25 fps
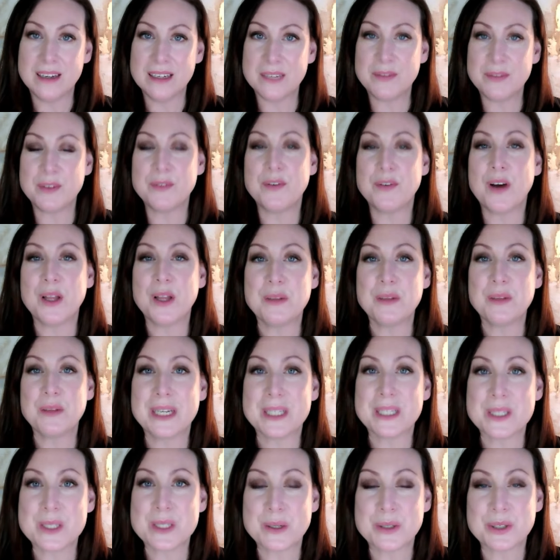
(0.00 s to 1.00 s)
If you follow
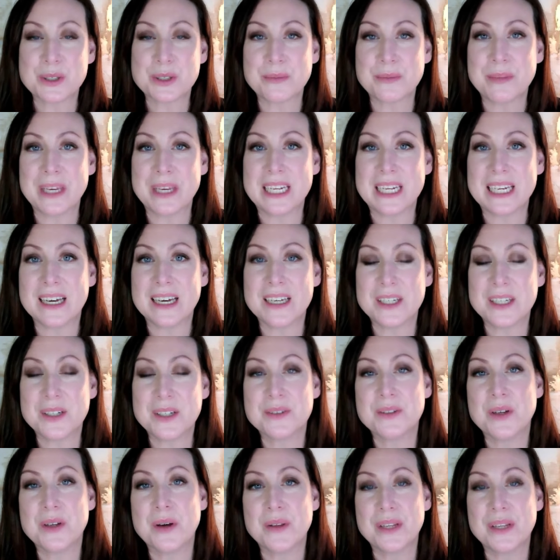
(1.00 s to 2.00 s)
me on social media,
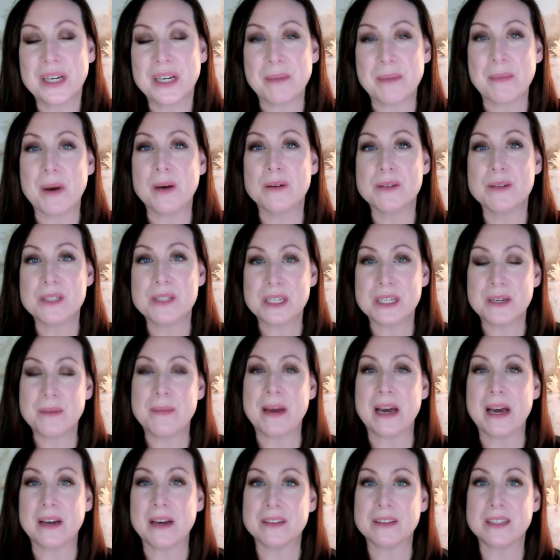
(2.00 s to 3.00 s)
you'll know that I posted
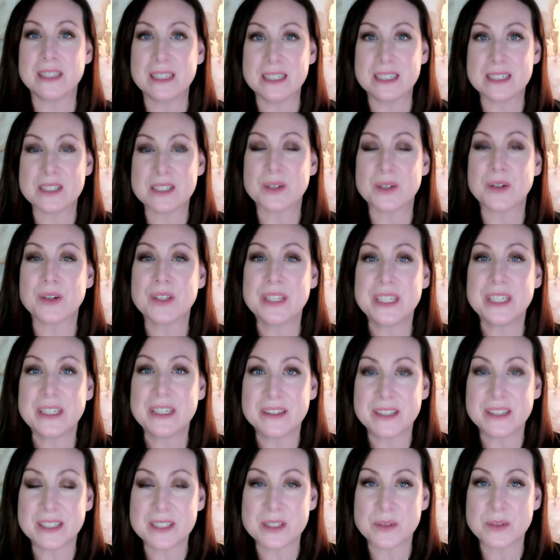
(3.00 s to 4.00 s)
about this
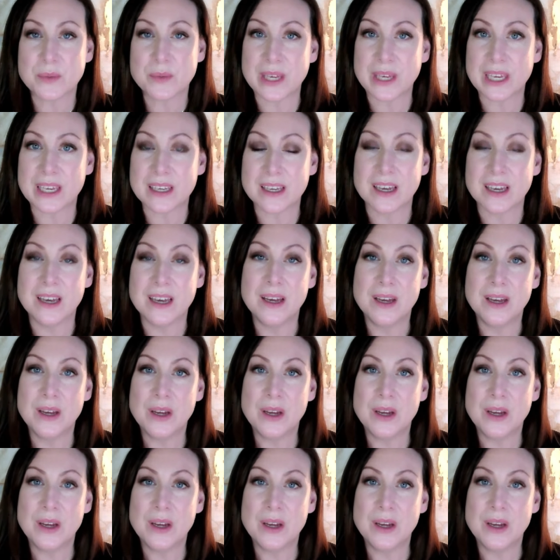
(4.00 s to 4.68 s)
earlier this week,